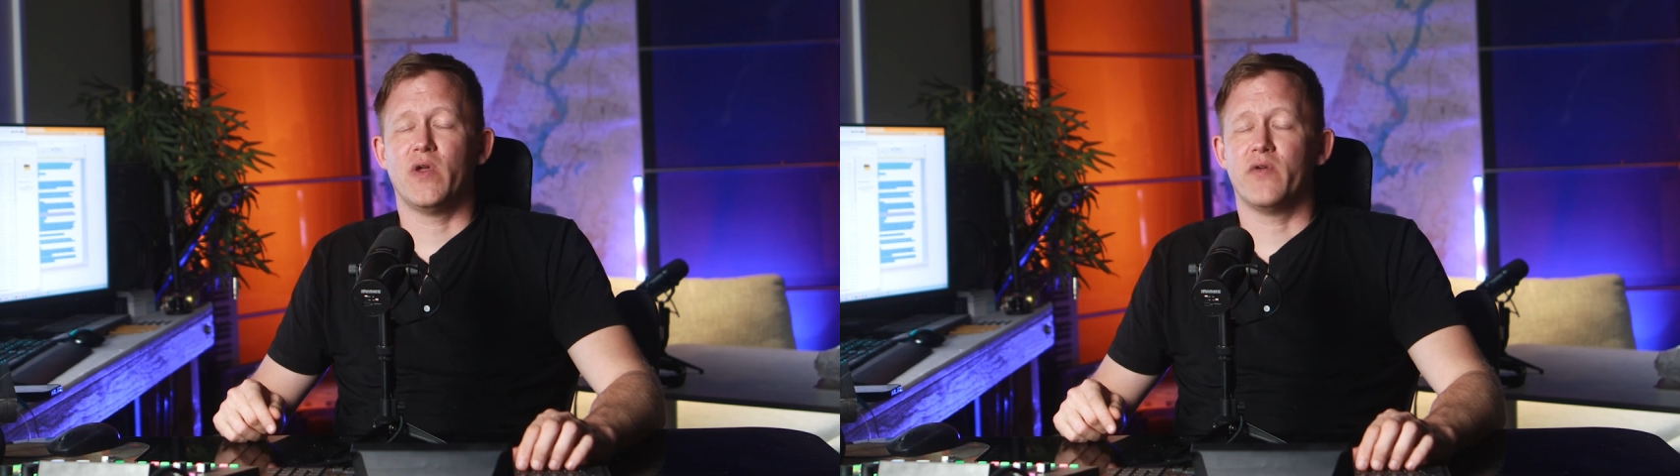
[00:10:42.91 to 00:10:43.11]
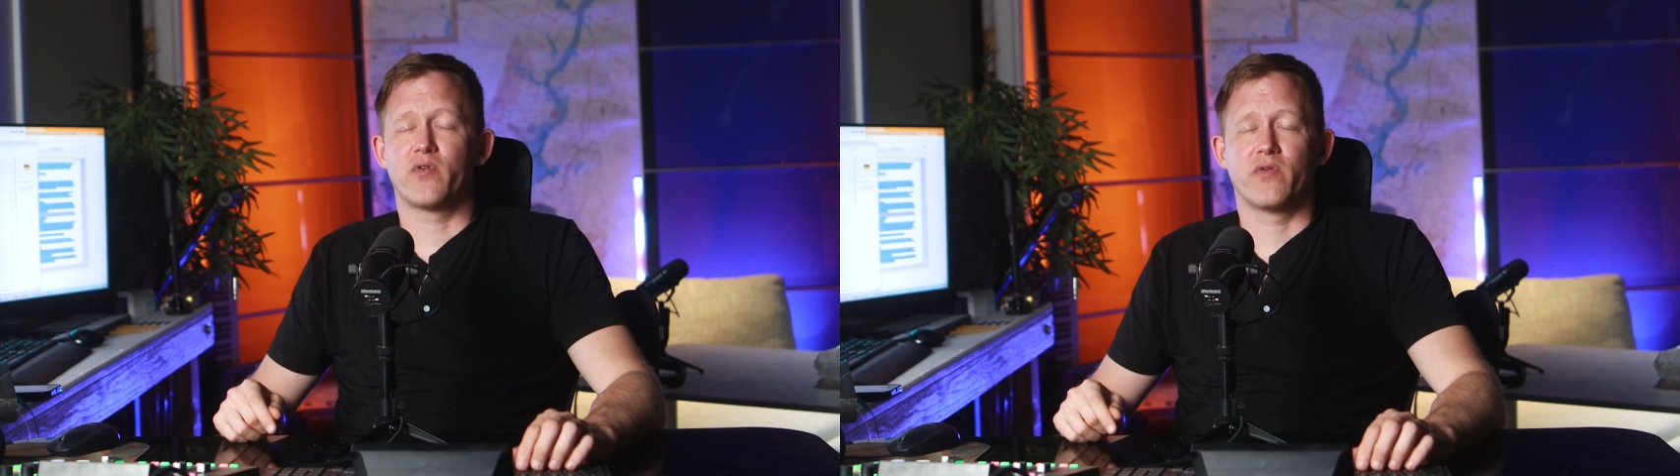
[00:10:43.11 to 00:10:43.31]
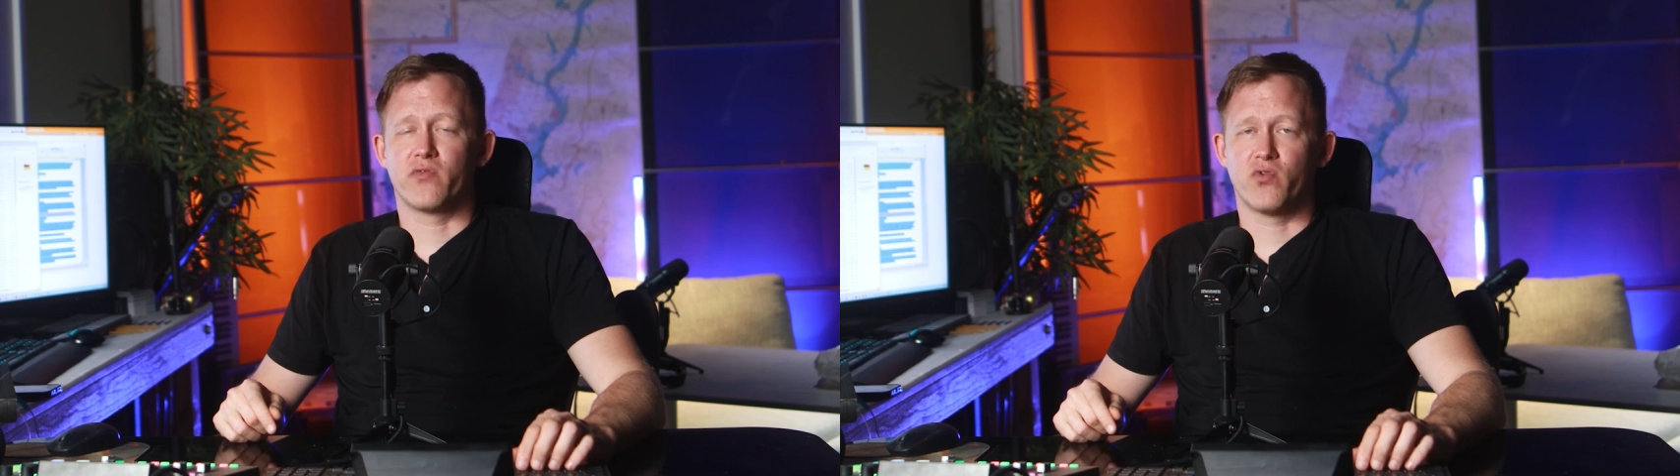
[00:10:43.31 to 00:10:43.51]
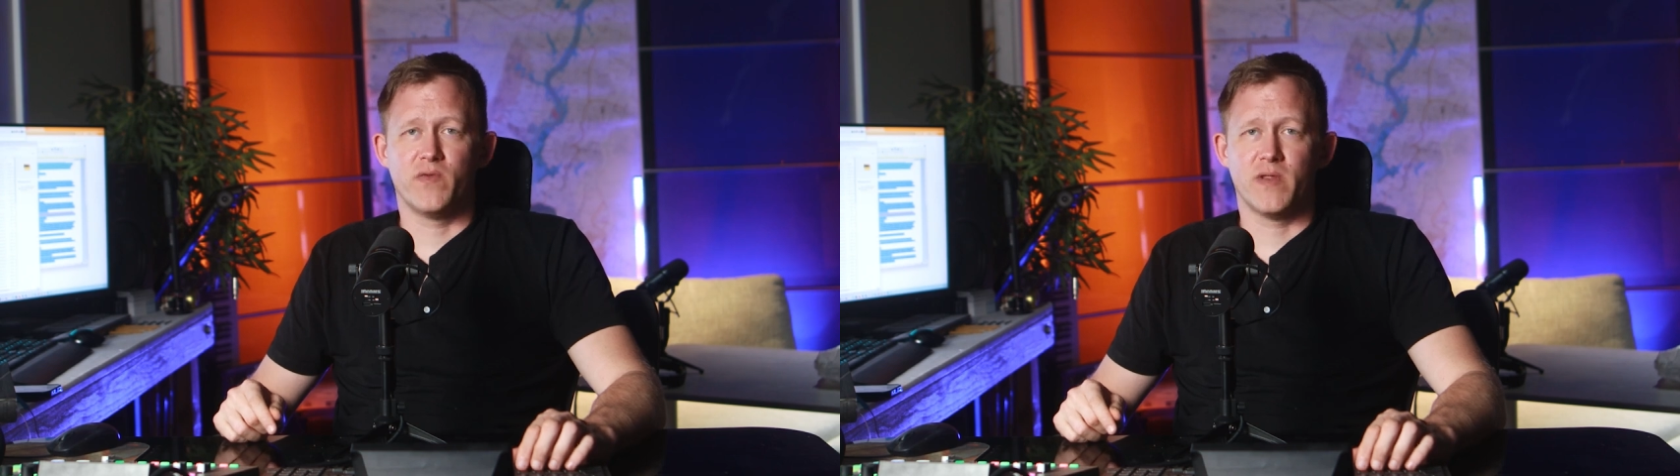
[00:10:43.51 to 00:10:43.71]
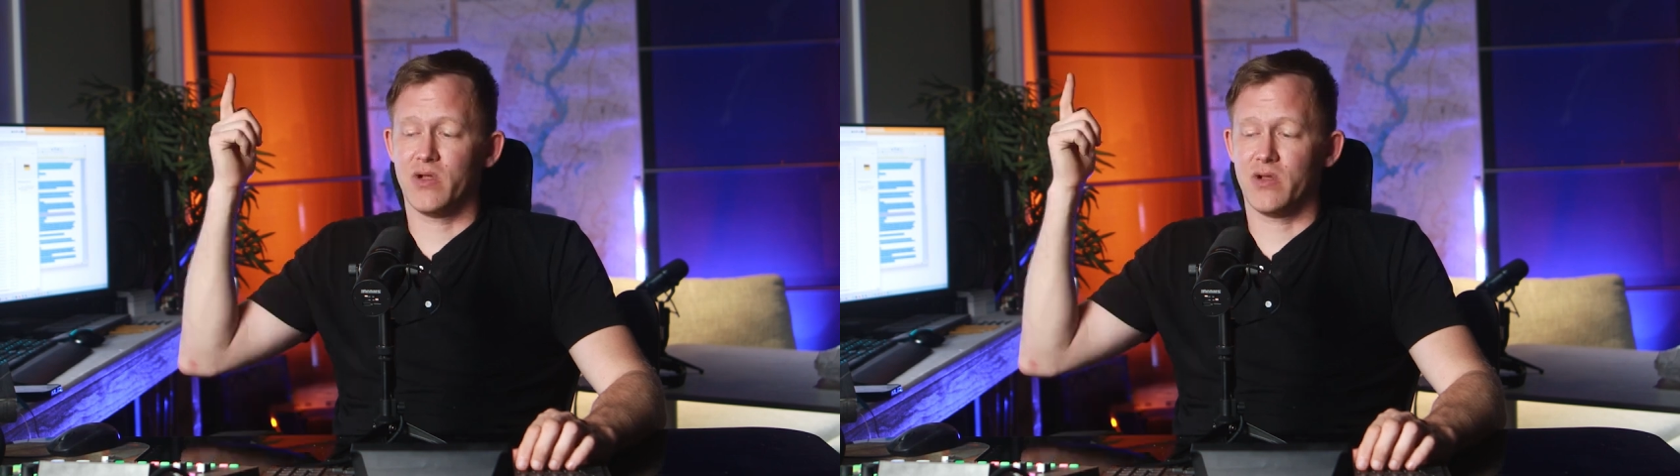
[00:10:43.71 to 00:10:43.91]
you ever have a
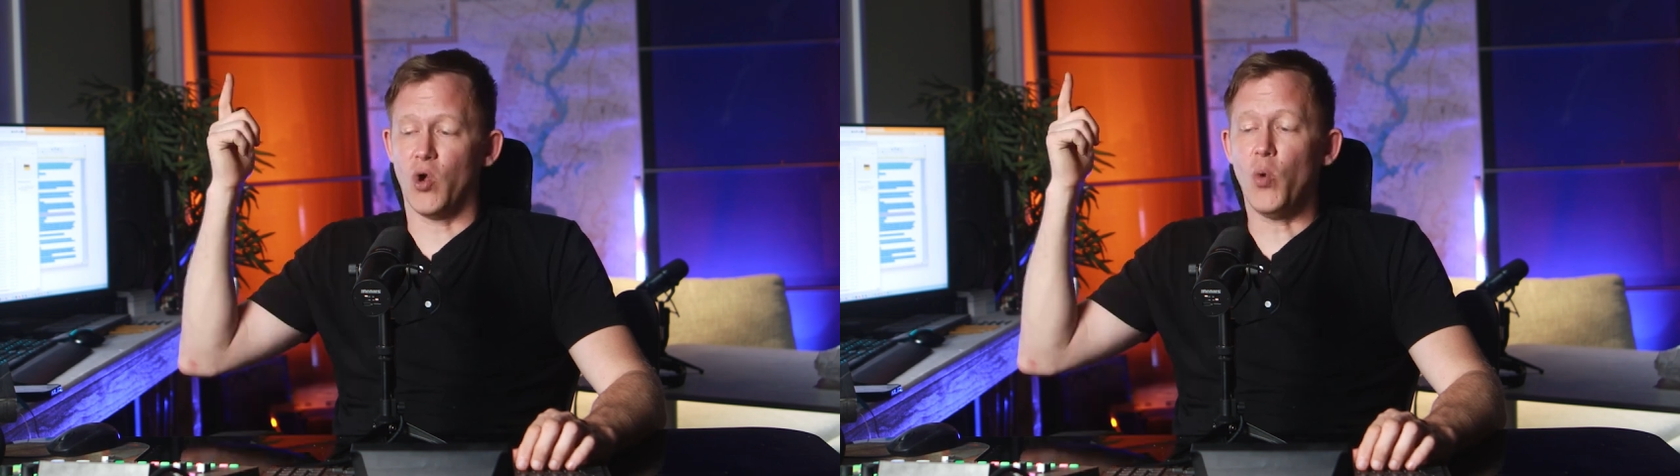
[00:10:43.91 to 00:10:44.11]
roof leak,